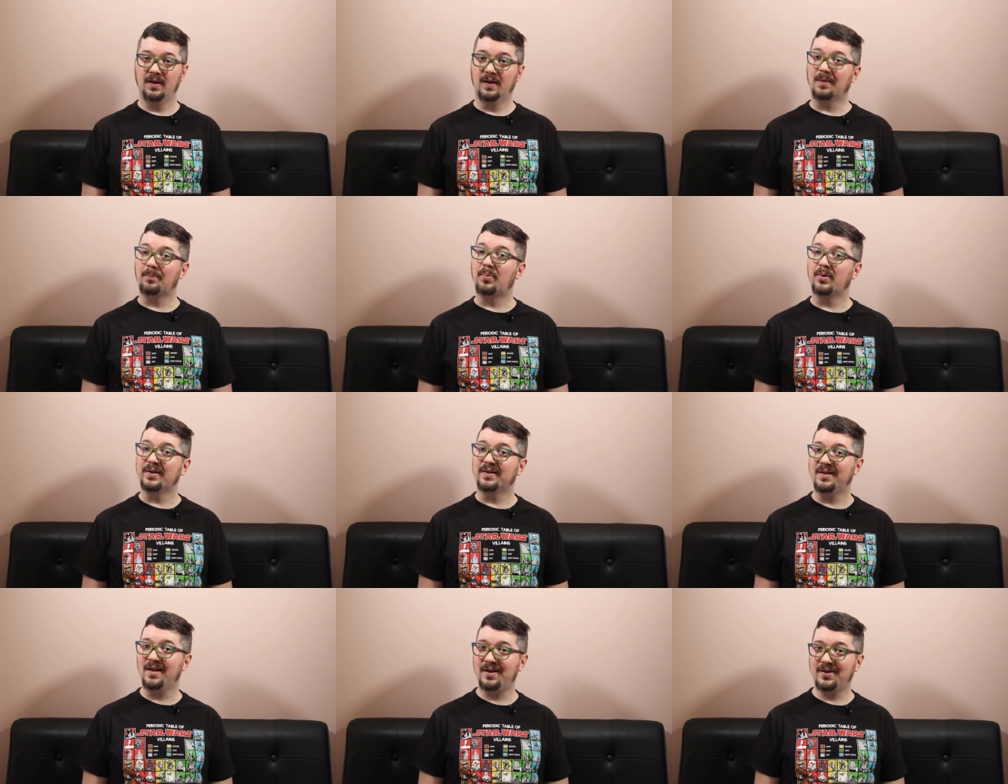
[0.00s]
The
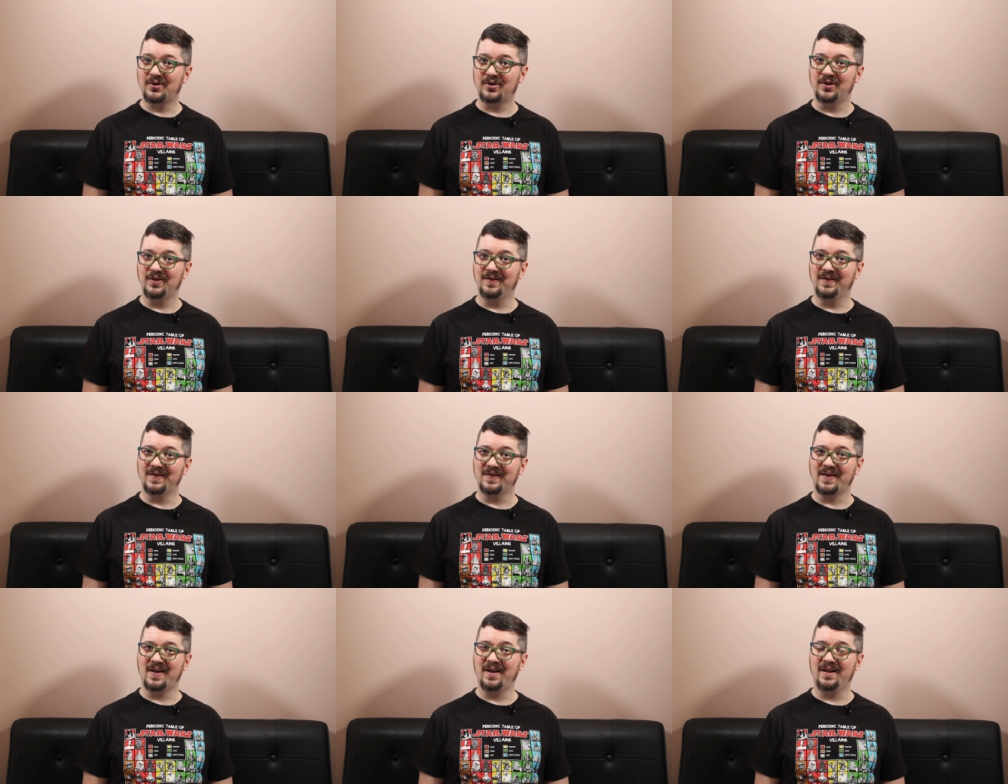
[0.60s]
production
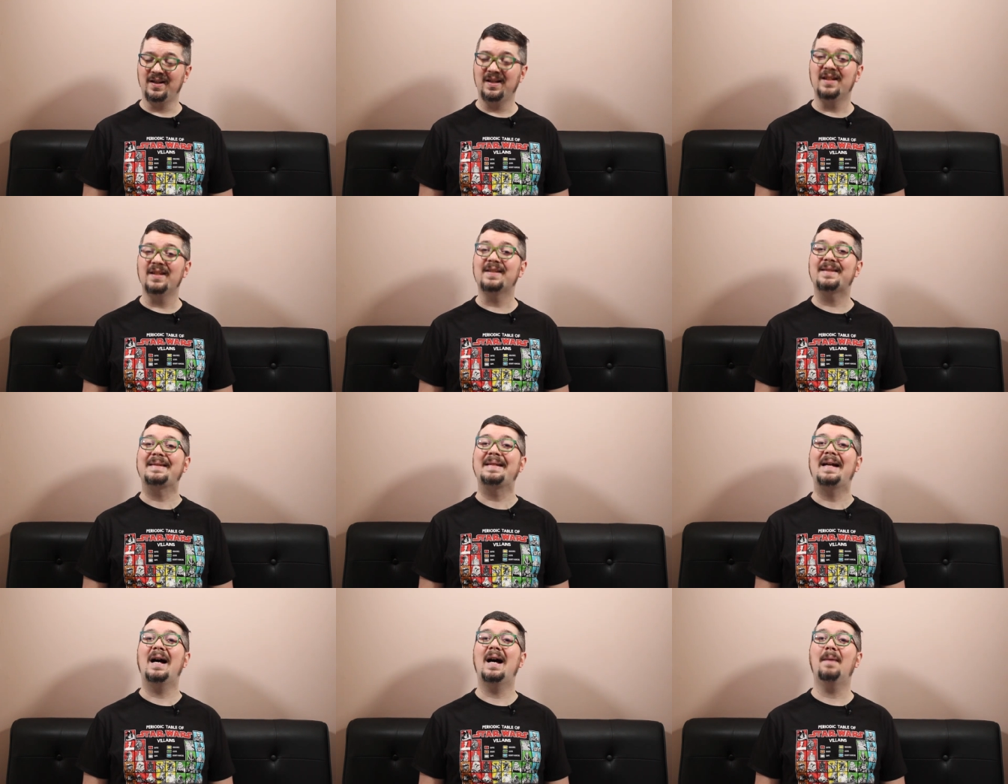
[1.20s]
design
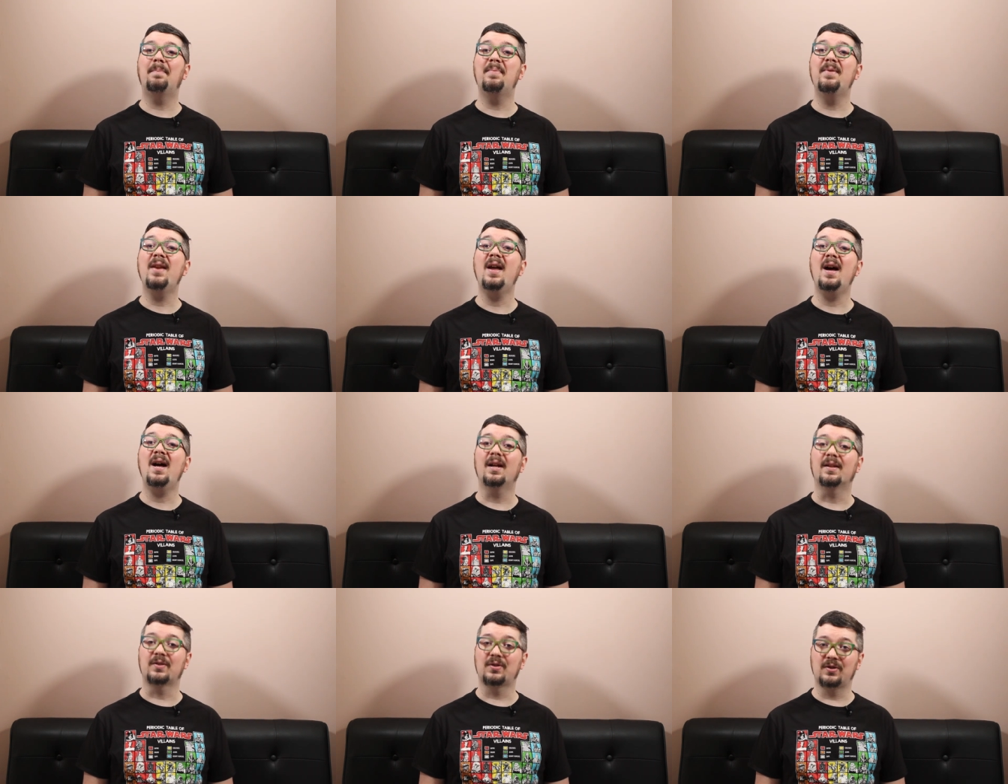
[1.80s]
is
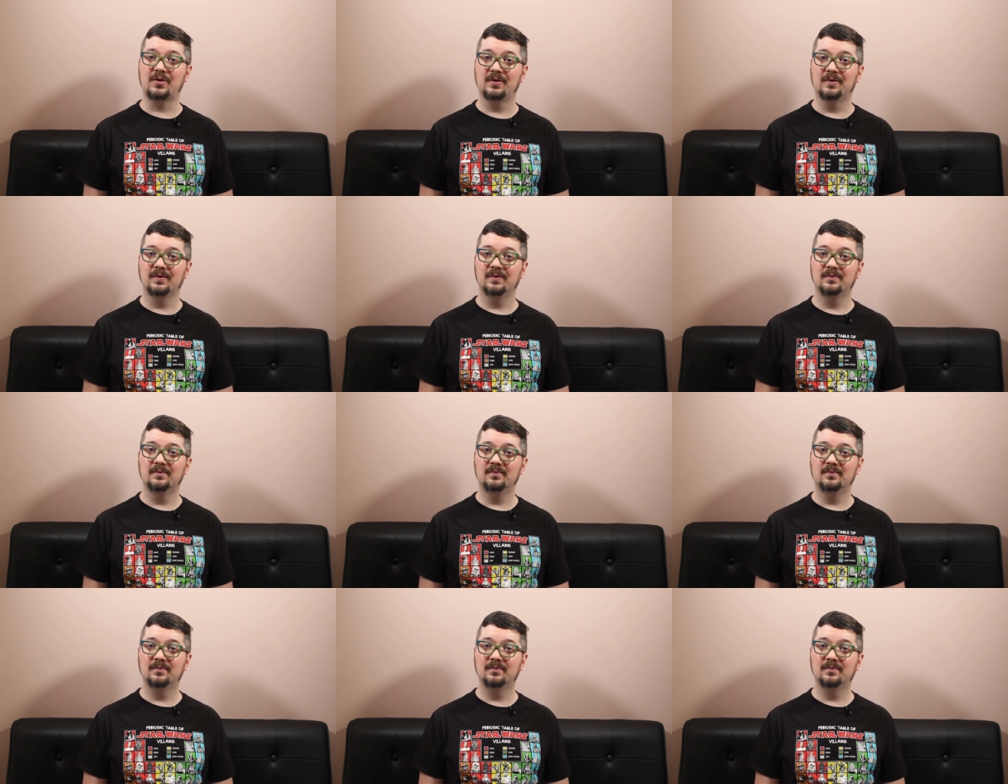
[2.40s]
top-notch.